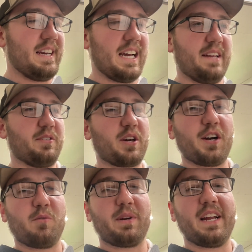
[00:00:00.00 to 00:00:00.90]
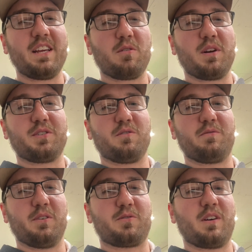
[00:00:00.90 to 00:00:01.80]
and if you cut open any original
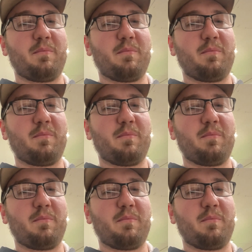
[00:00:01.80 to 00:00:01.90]
filter,